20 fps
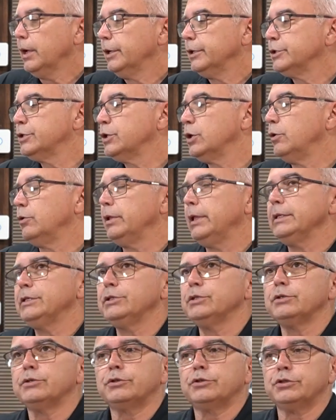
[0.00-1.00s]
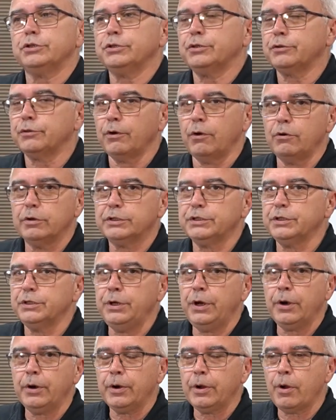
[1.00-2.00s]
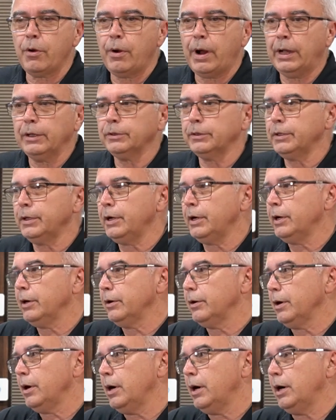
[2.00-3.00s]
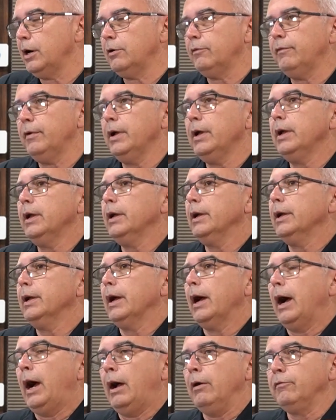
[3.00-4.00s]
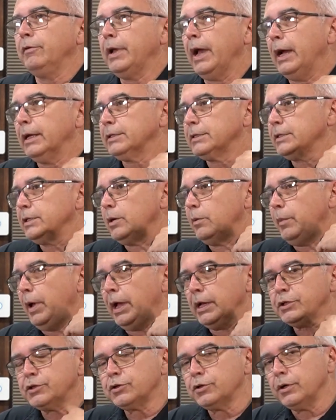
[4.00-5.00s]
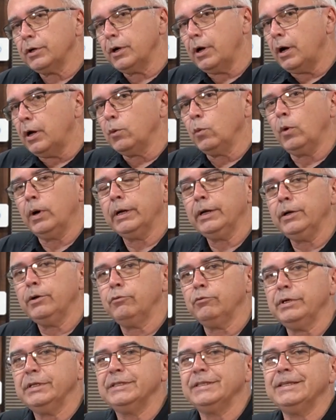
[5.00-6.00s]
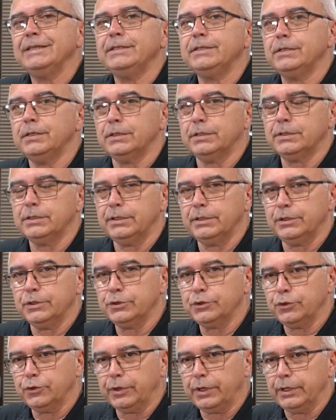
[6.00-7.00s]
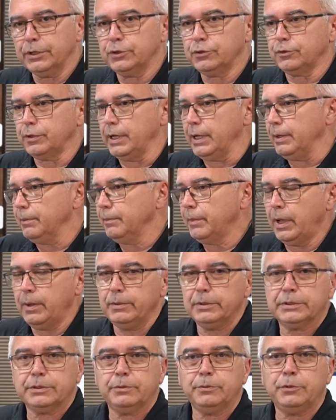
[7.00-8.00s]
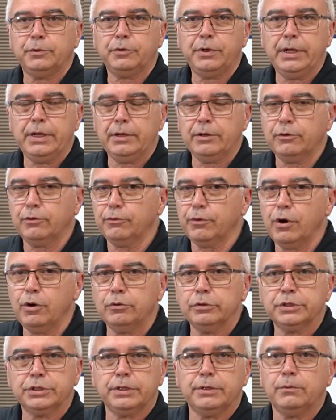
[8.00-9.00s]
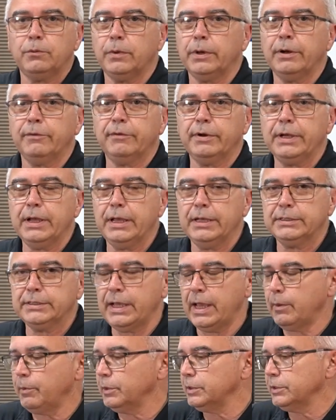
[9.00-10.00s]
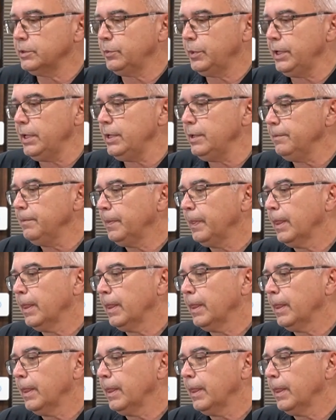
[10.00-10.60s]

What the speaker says: So let's just throw a scenario out there of I've got some extra unwanted resistance in the circuitry, maybe some green corrosion, whatever the case happens to be.